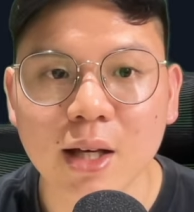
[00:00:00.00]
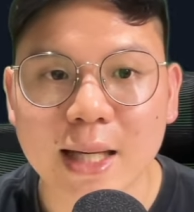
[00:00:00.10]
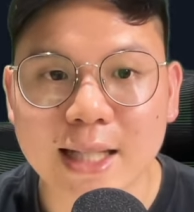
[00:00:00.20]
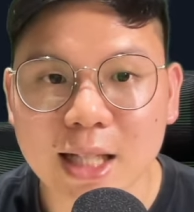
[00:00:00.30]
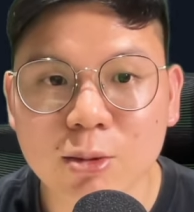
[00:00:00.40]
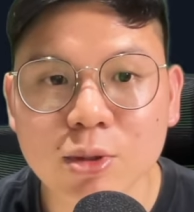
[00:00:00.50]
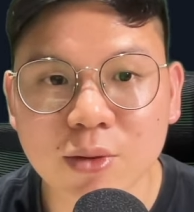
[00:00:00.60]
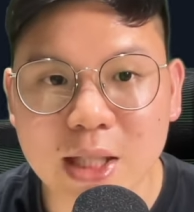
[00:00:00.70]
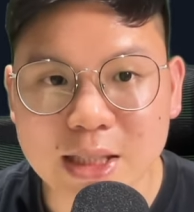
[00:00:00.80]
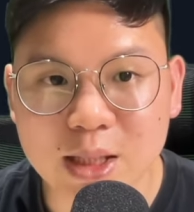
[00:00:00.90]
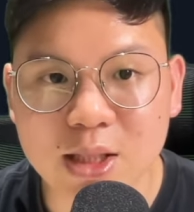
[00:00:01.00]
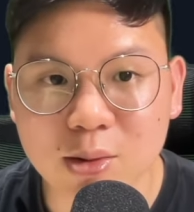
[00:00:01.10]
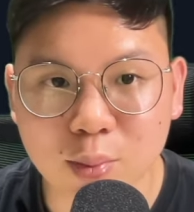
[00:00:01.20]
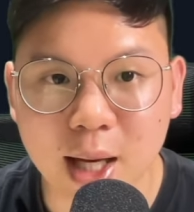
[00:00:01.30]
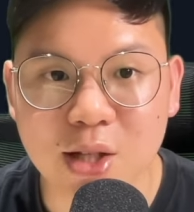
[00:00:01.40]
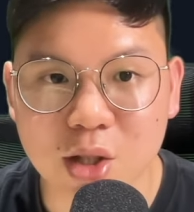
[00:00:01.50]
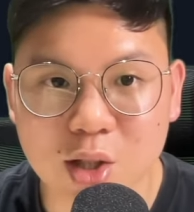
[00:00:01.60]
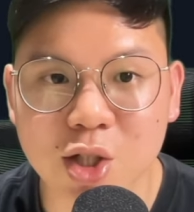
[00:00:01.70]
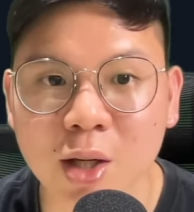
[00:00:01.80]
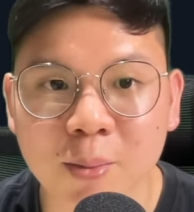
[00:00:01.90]
In terms of the assistant manager
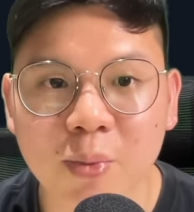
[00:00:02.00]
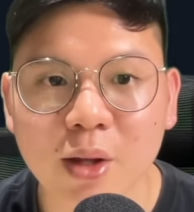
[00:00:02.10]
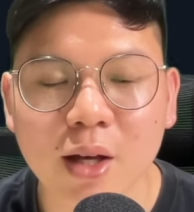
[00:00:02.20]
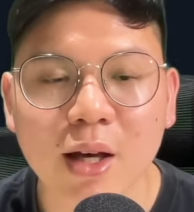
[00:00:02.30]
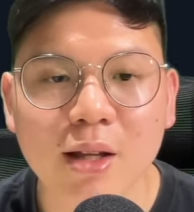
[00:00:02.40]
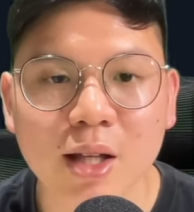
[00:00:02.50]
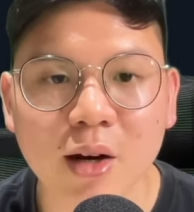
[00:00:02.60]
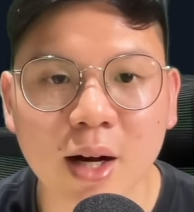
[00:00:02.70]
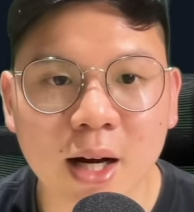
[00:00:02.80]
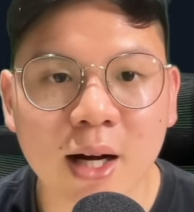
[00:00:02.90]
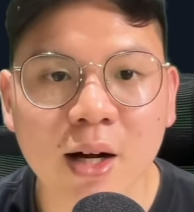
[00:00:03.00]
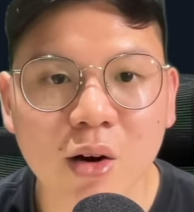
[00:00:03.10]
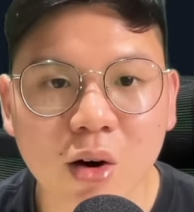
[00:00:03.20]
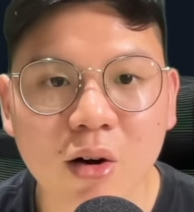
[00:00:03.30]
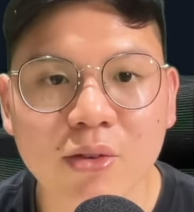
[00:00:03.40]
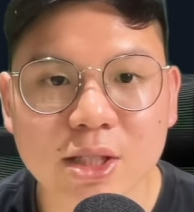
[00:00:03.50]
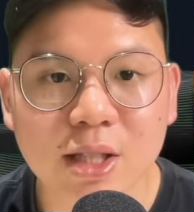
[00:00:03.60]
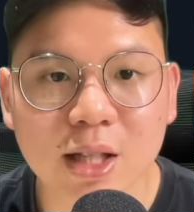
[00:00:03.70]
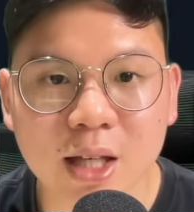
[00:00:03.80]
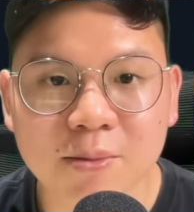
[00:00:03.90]
chip, there are
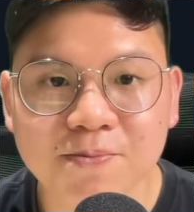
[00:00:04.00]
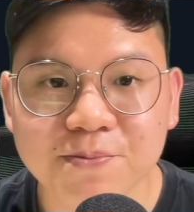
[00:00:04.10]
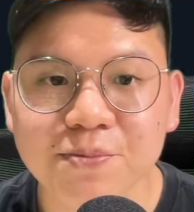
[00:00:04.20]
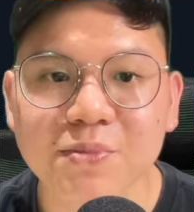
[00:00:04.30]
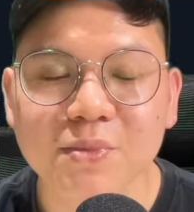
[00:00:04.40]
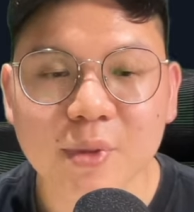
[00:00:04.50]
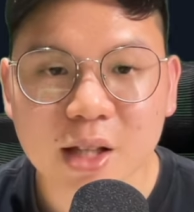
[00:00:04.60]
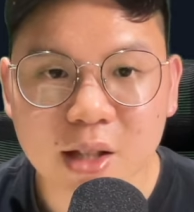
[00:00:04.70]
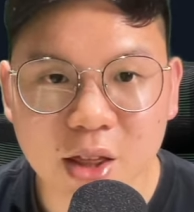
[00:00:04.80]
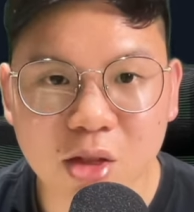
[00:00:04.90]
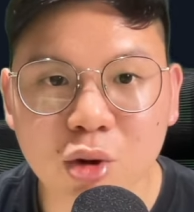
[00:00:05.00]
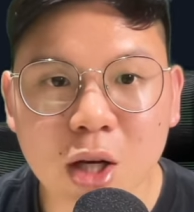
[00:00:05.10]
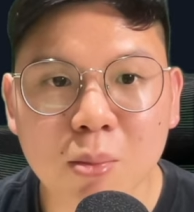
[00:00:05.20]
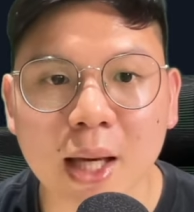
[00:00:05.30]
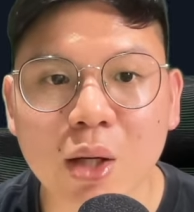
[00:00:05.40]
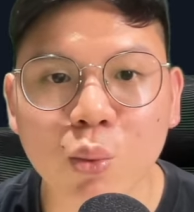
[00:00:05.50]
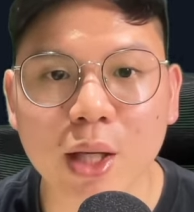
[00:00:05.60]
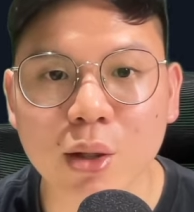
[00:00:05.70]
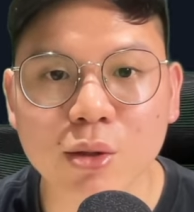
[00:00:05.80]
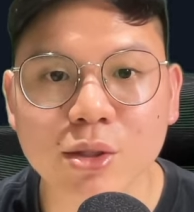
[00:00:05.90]
obviously the three main
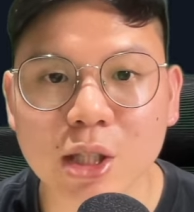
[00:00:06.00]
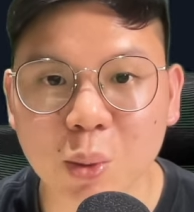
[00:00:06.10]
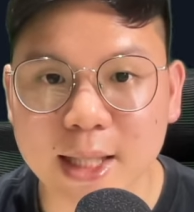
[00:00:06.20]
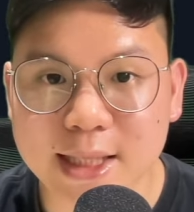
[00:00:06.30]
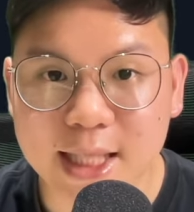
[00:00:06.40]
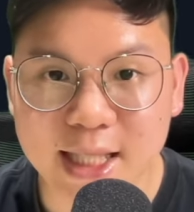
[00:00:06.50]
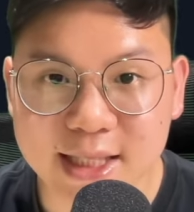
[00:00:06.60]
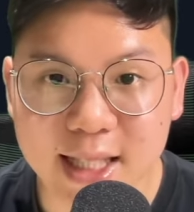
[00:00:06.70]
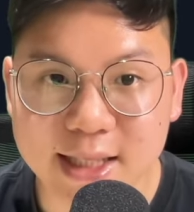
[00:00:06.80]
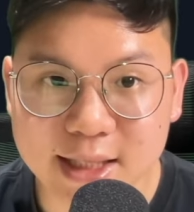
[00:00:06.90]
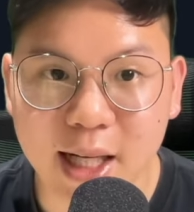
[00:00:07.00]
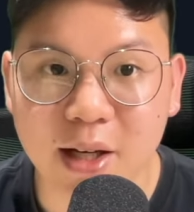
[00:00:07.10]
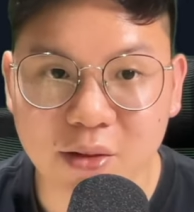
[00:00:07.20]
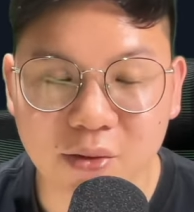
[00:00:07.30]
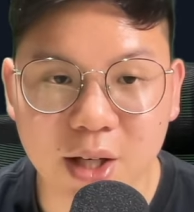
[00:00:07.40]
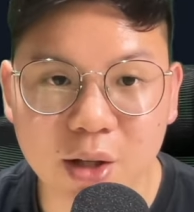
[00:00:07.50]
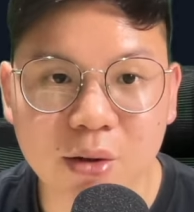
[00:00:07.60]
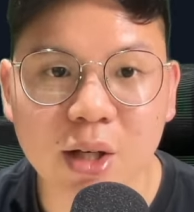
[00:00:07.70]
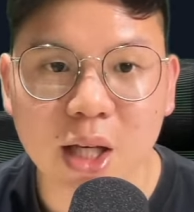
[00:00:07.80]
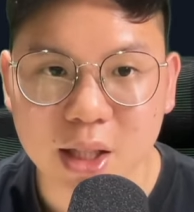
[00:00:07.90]
windows that we discussed at the start of the video:
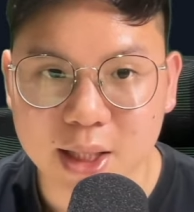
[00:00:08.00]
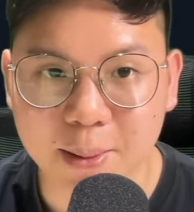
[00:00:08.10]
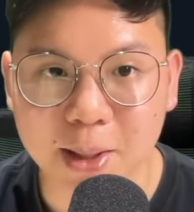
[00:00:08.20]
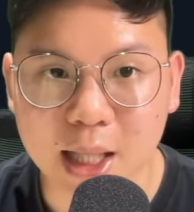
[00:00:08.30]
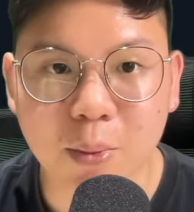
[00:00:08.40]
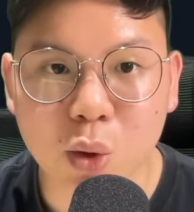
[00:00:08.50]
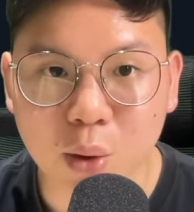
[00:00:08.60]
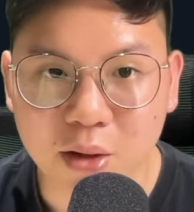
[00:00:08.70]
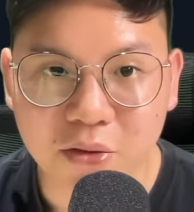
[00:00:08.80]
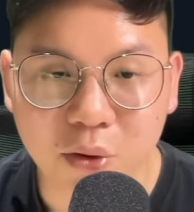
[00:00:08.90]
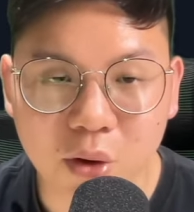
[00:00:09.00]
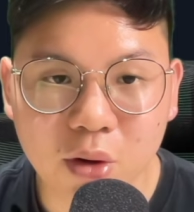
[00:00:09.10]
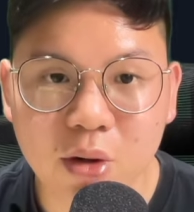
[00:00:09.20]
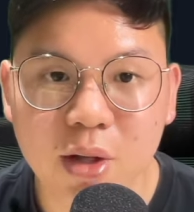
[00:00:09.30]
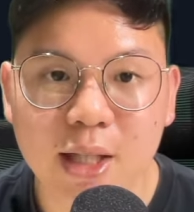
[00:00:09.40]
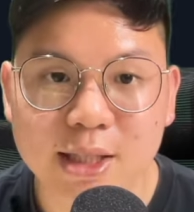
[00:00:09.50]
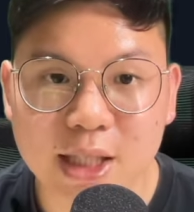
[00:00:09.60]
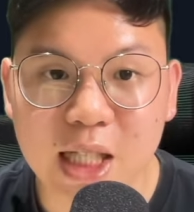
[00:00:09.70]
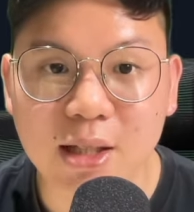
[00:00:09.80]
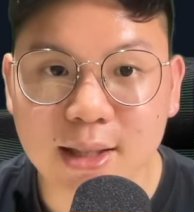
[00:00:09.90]
double game week 24,
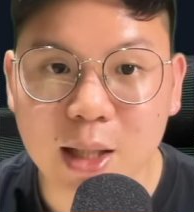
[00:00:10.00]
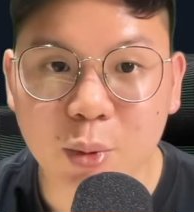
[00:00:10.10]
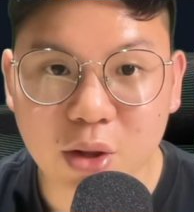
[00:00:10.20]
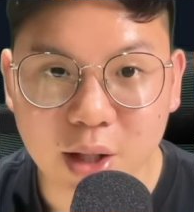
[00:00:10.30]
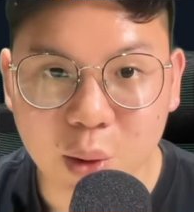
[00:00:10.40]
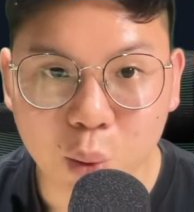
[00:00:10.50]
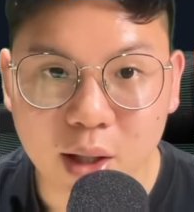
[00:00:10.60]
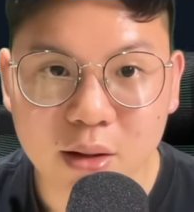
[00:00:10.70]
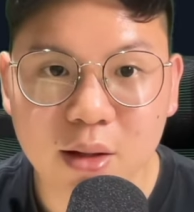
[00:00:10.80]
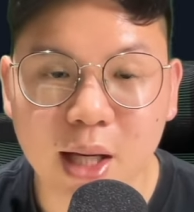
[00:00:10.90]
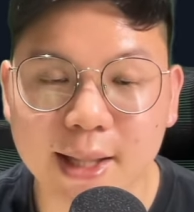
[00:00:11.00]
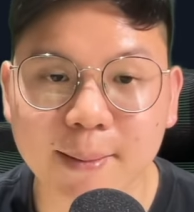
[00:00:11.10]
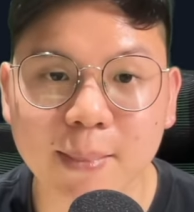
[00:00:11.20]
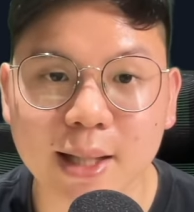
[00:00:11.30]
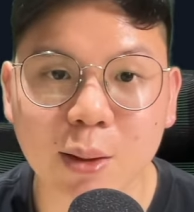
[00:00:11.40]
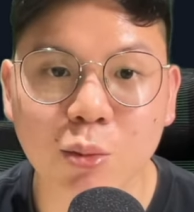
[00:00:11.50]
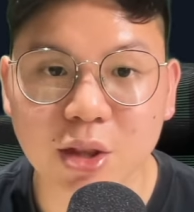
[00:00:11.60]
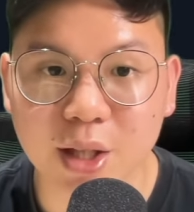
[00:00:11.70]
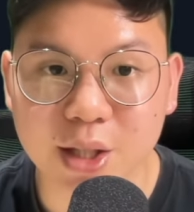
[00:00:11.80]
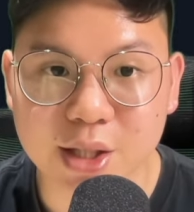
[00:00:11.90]
single game week 31, and double game week
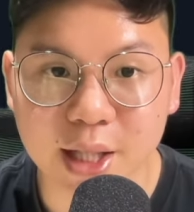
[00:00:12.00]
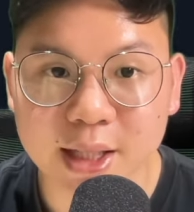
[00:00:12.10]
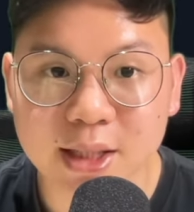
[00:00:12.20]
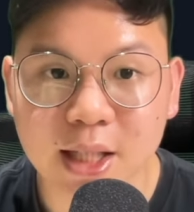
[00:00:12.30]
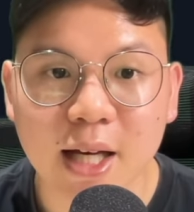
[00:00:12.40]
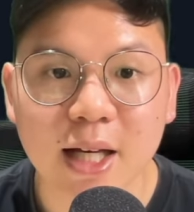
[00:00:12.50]
36.